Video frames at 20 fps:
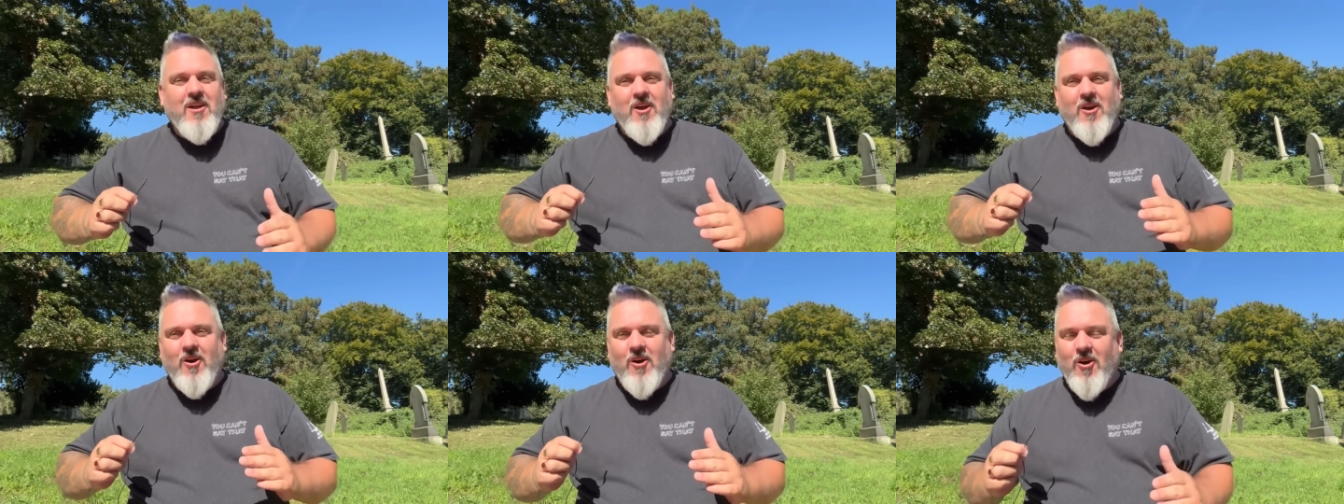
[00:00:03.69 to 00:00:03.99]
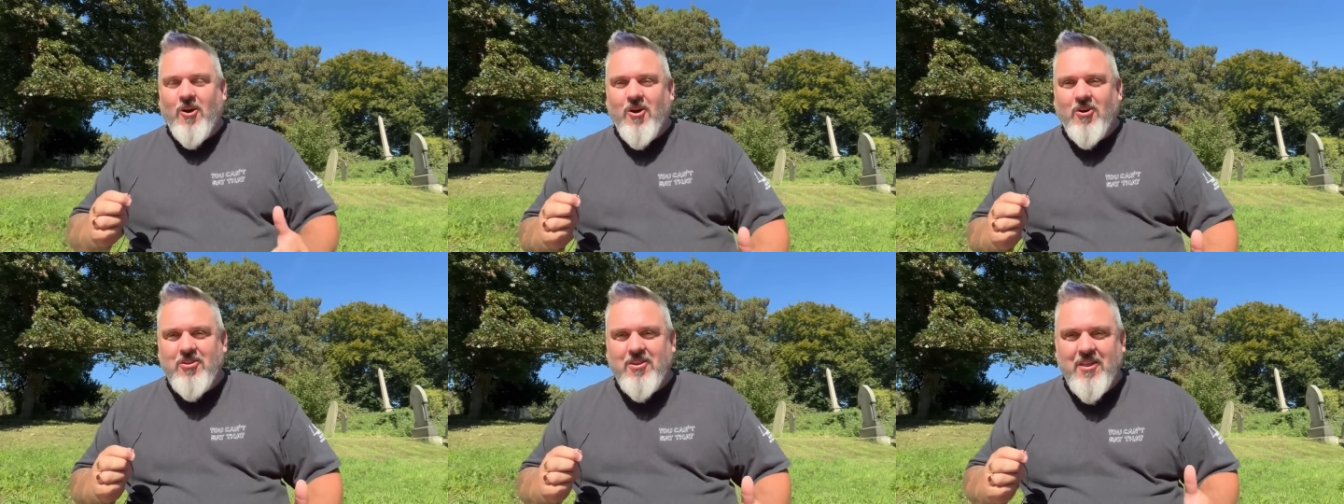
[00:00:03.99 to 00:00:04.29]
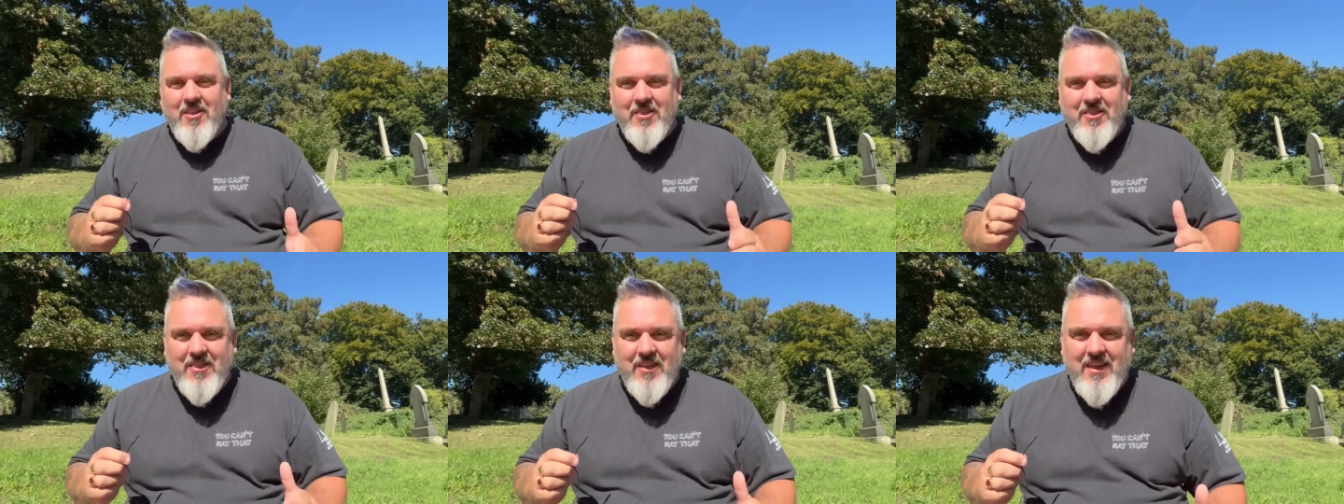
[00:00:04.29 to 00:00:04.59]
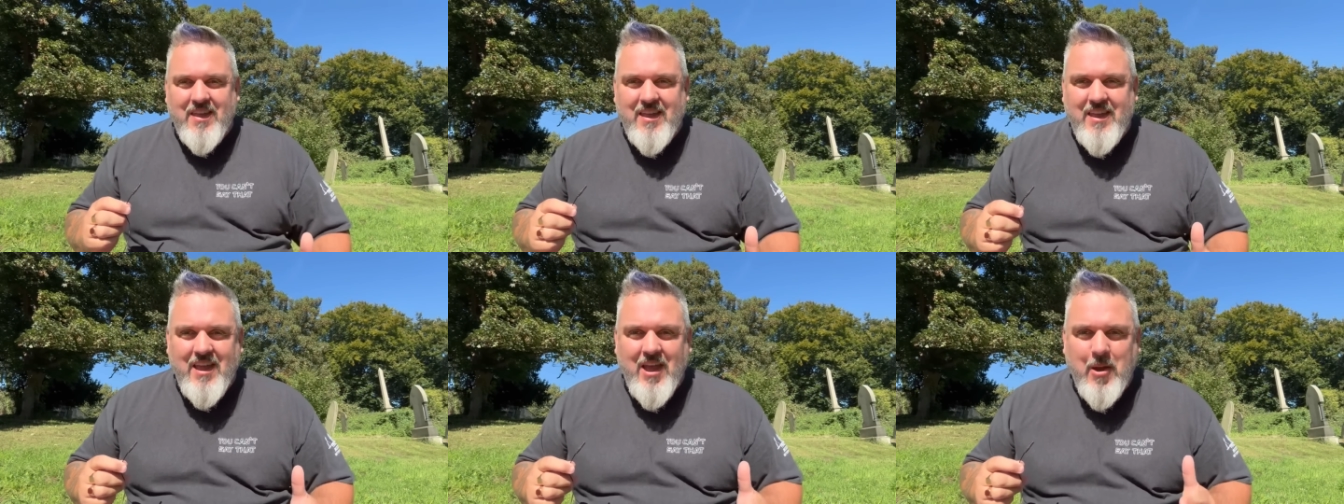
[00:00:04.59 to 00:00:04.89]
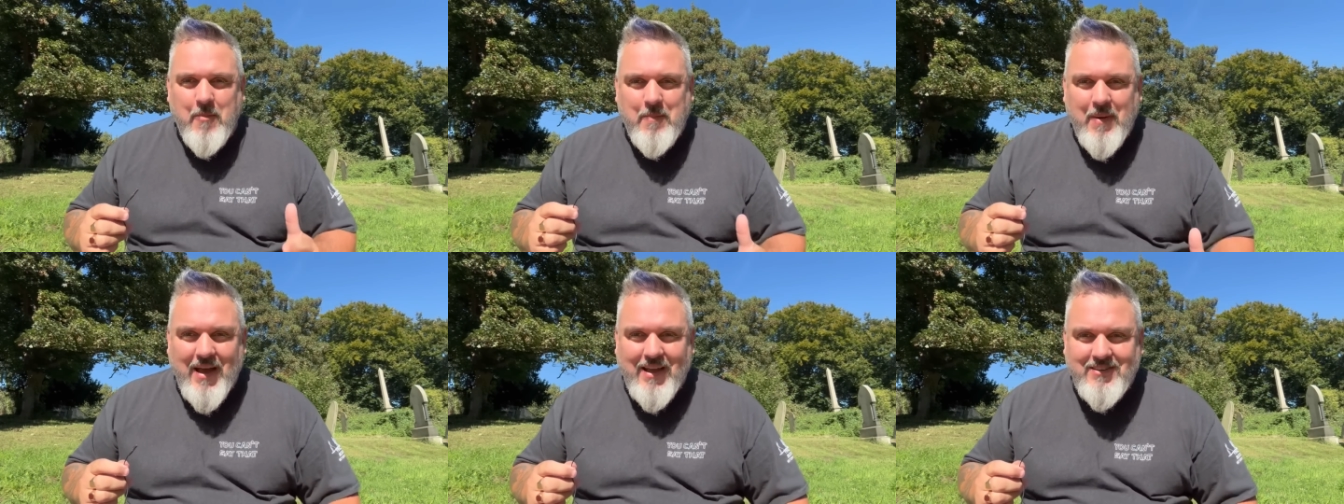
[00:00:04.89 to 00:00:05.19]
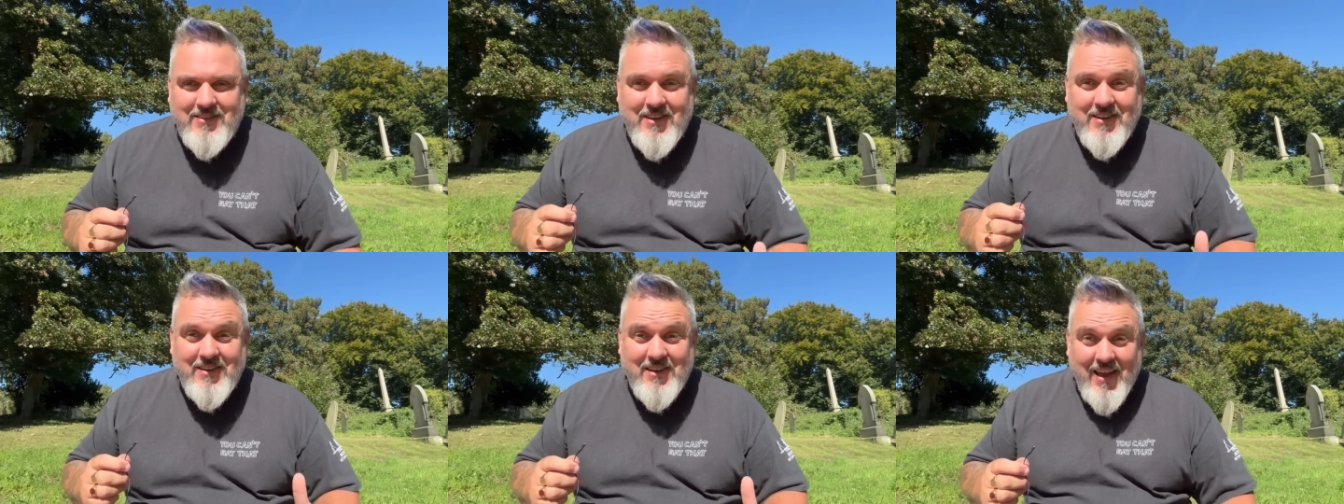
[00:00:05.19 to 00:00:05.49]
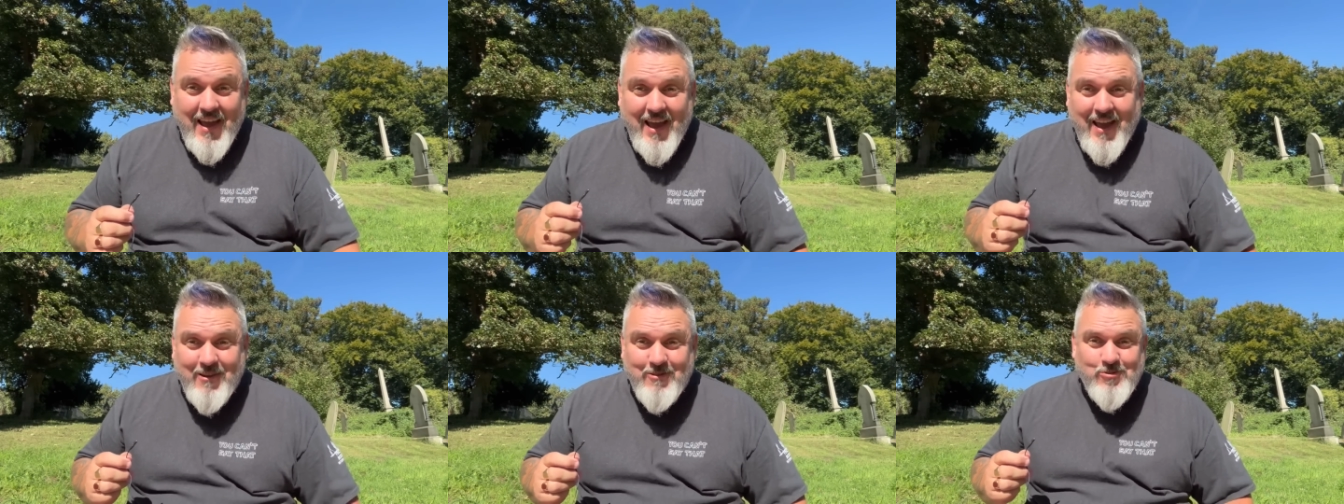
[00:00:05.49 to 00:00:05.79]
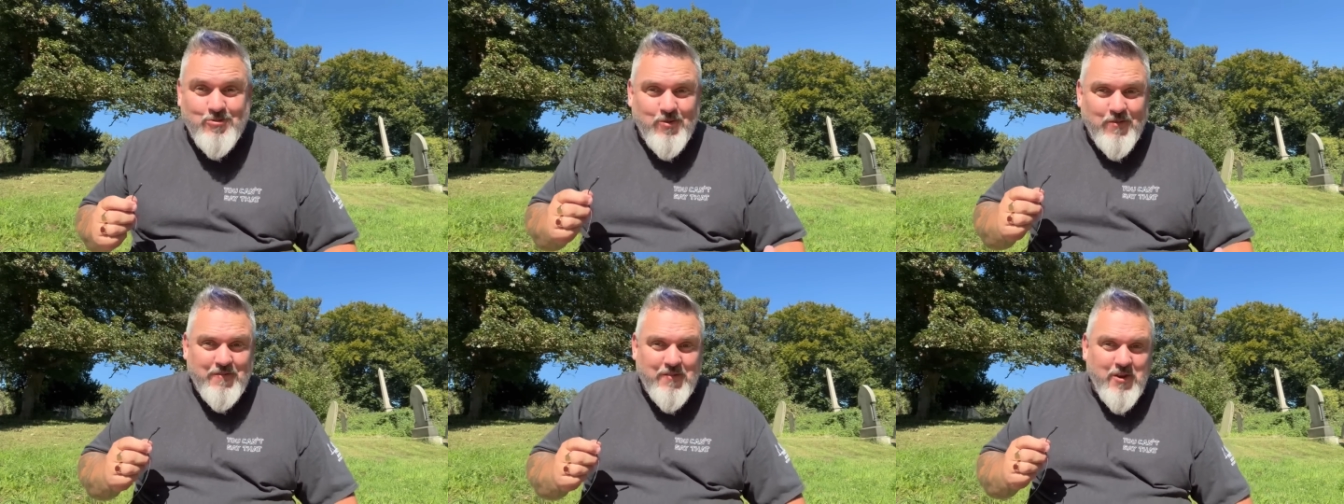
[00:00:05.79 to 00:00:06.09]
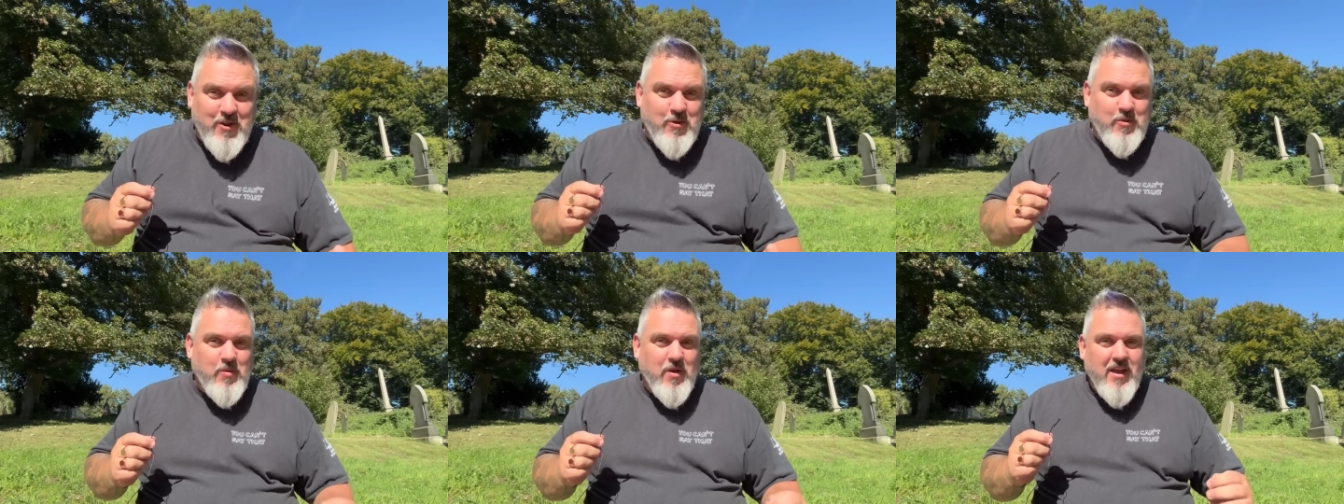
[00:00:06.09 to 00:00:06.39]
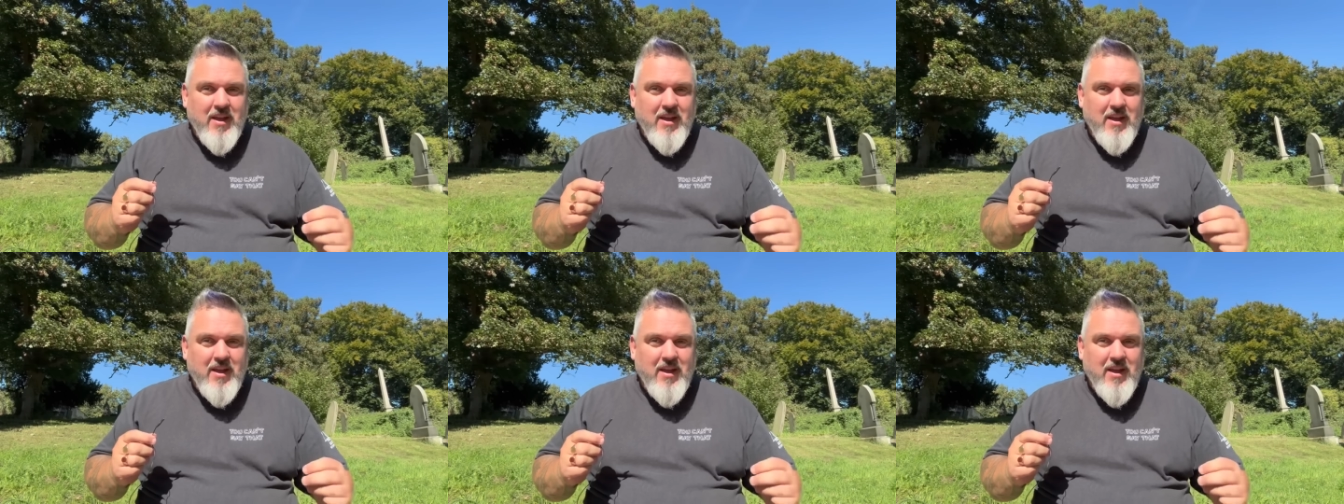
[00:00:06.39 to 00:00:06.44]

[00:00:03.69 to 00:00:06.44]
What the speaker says: on the Abandoned House review.